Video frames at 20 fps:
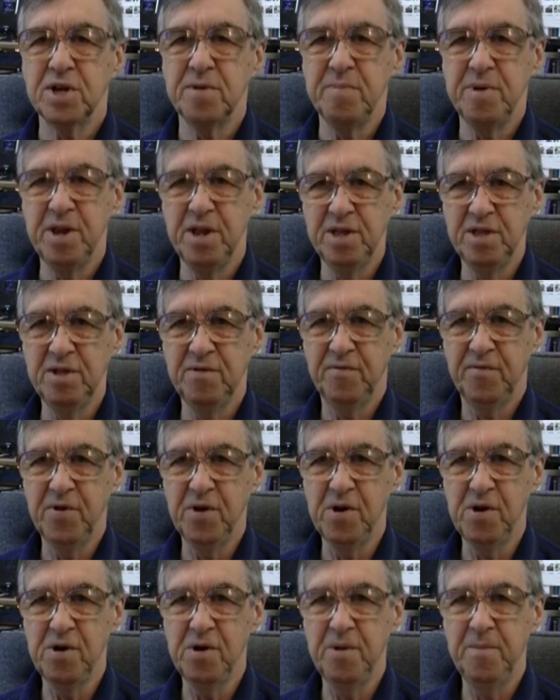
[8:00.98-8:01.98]
come in the
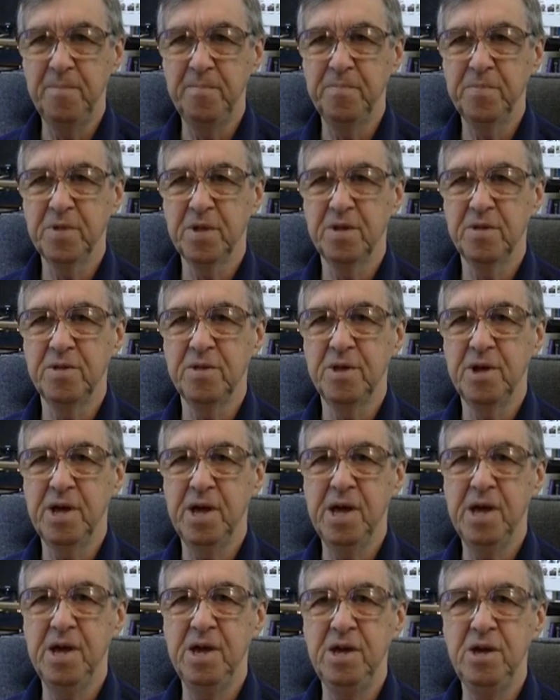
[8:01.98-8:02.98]
fall,
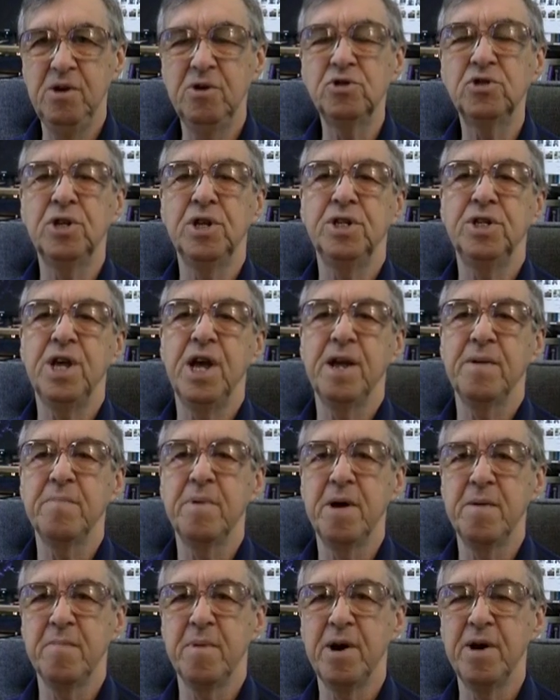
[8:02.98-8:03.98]
they usually take
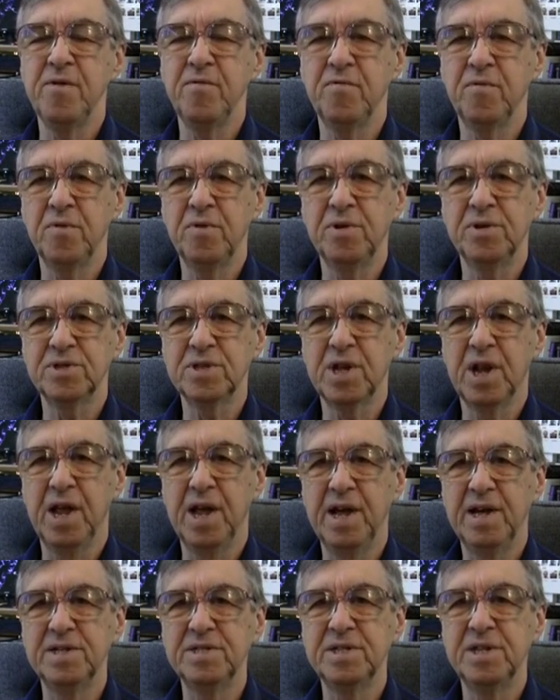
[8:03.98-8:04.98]
my mindfulness
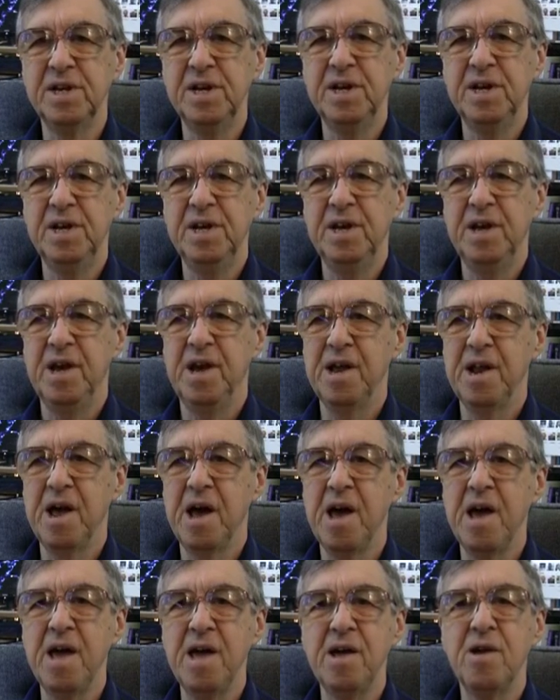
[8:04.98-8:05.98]
class, and
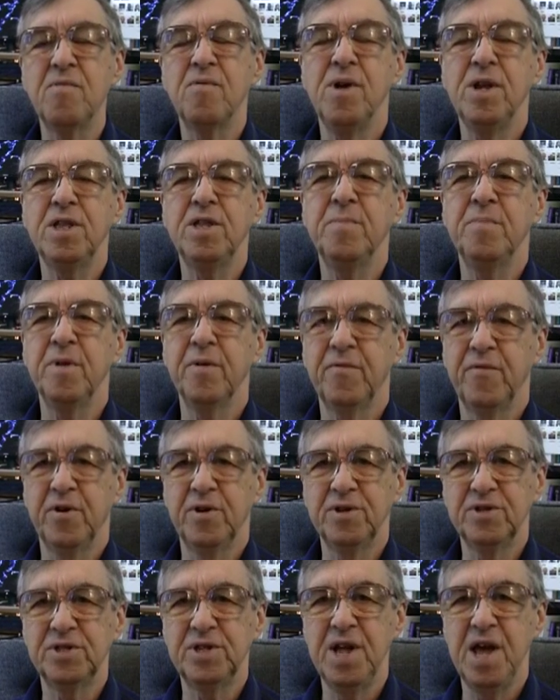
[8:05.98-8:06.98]
I greet them the
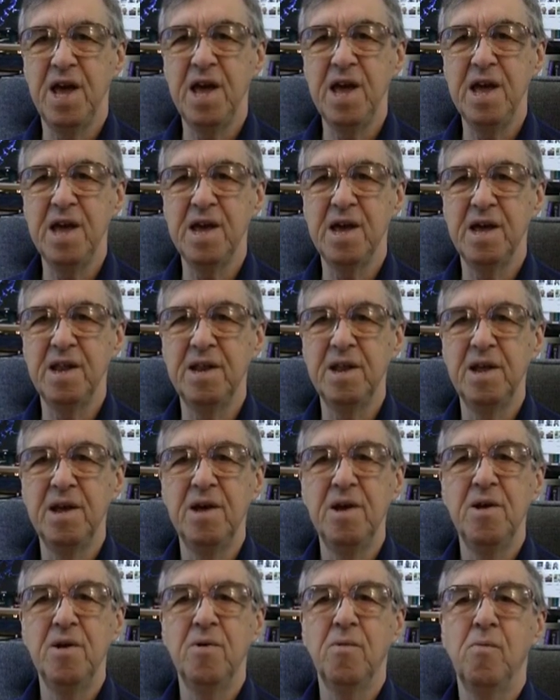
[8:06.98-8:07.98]
first day and
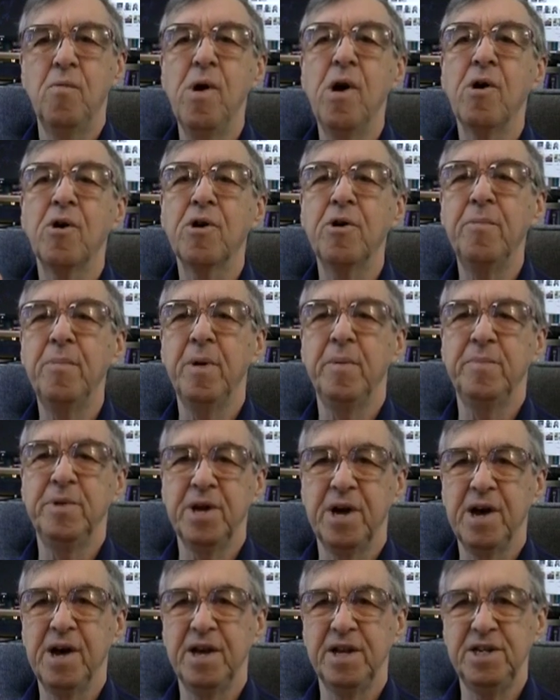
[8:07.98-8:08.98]
welcome them to
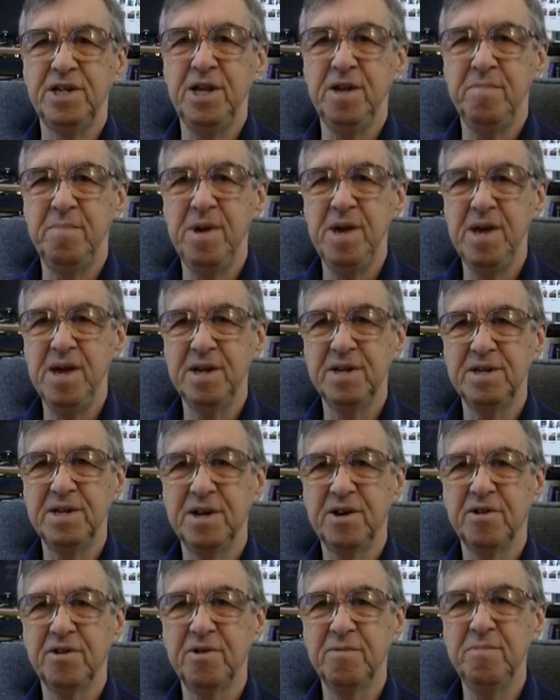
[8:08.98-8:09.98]
ITP and
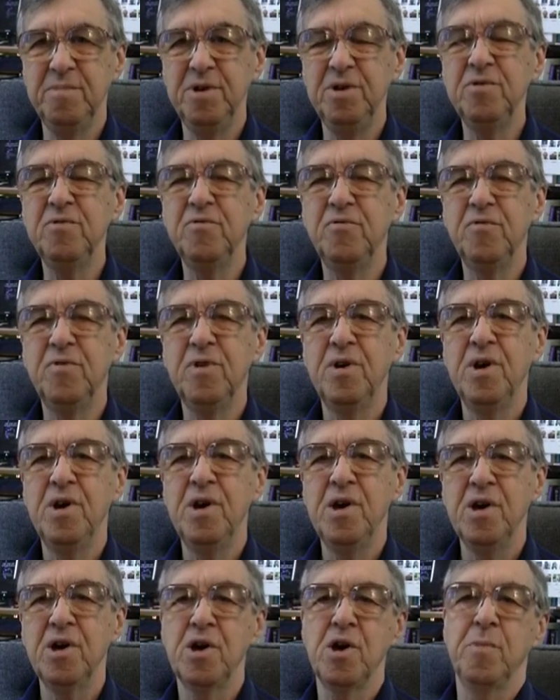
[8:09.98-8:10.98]
tell them you've
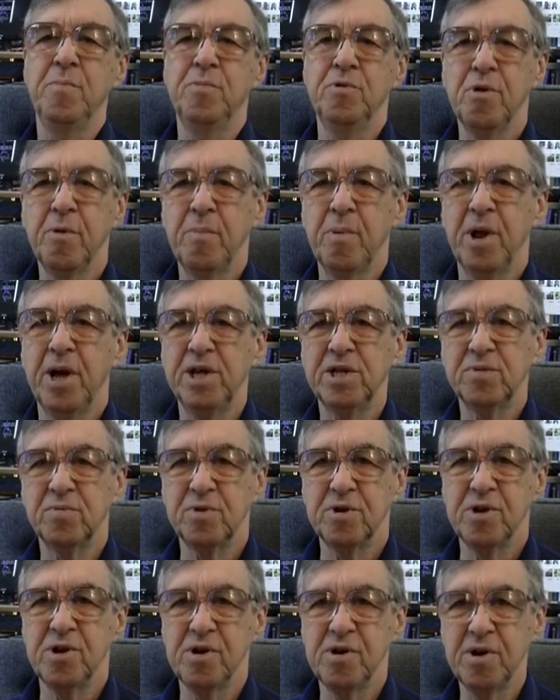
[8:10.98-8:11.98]
come to a place
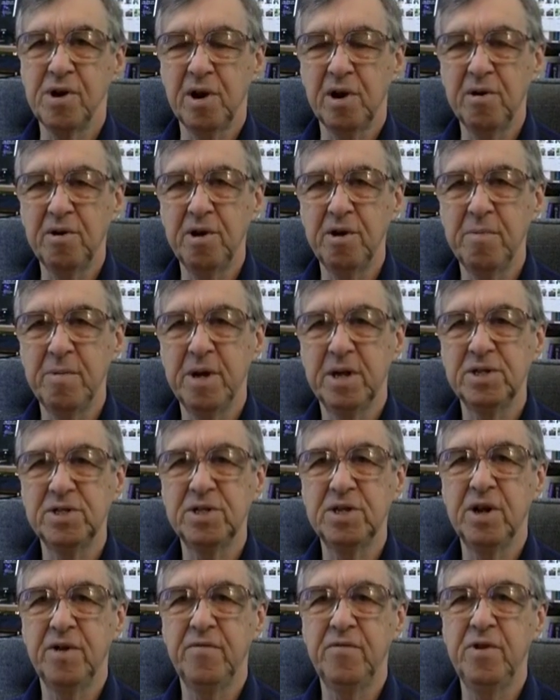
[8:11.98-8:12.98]
where you're going to learn about
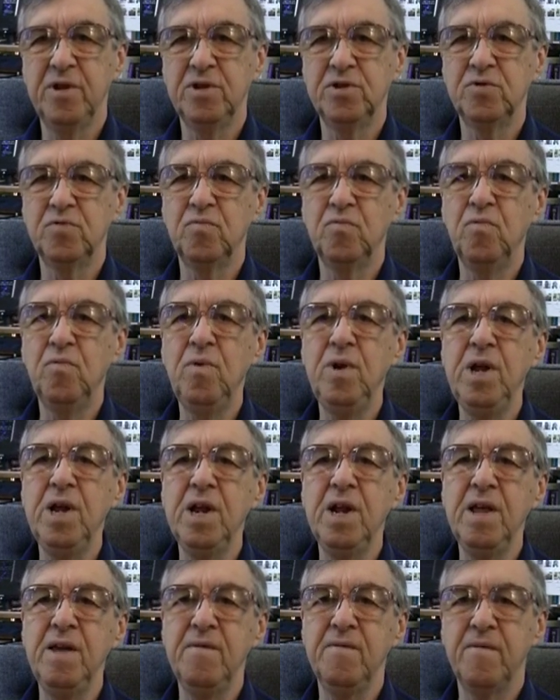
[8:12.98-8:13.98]
stuff that is
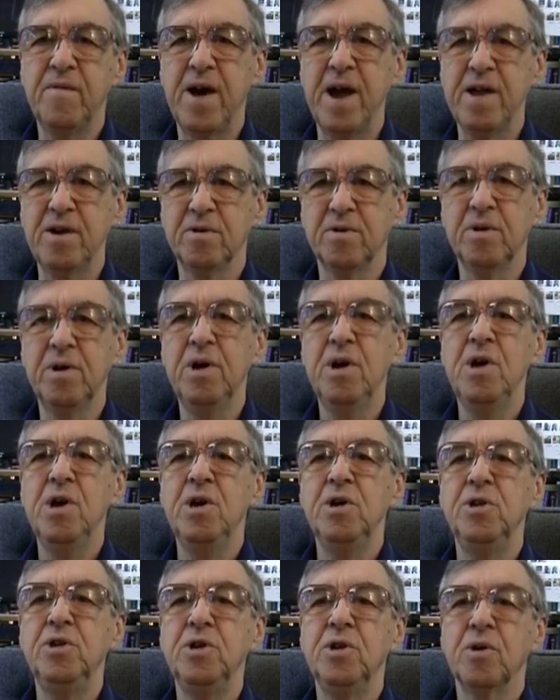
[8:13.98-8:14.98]
really vital
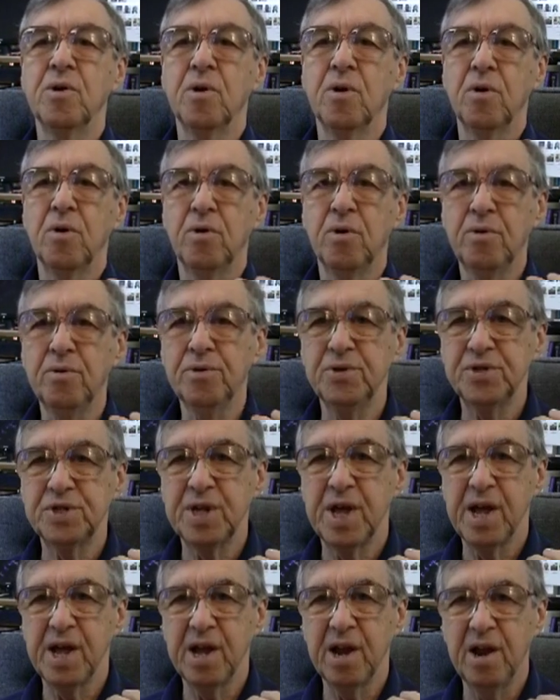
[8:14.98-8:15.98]
to your whole
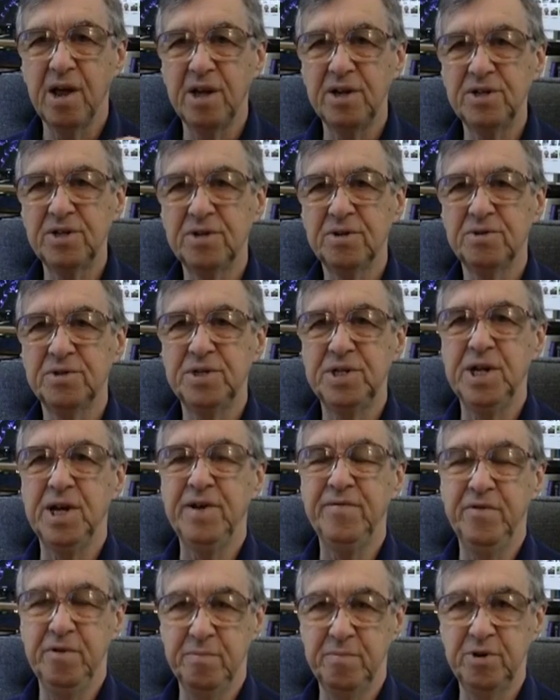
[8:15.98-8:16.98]
psychological
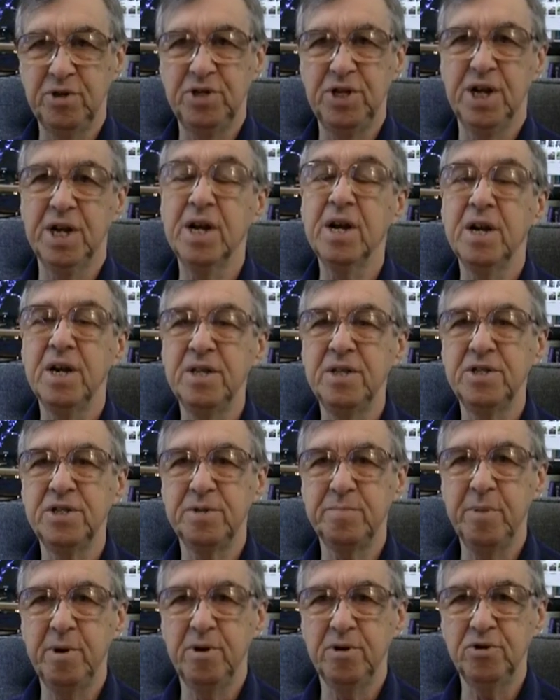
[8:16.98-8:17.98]
self, and particularly the
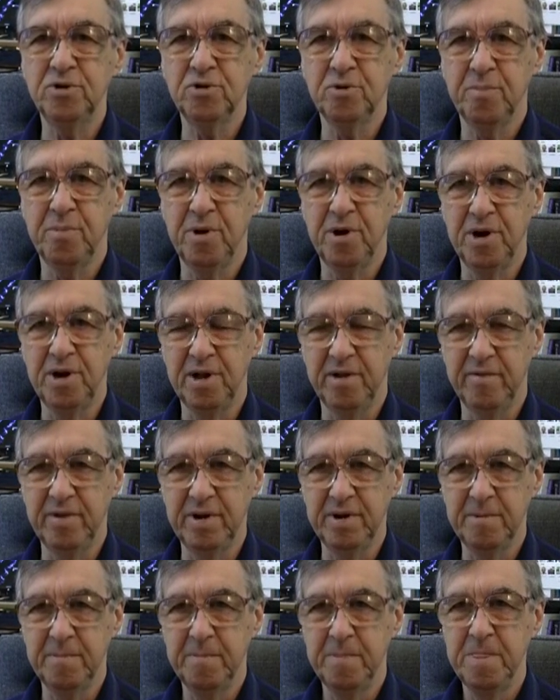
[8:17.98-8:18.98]
spiritual part of it.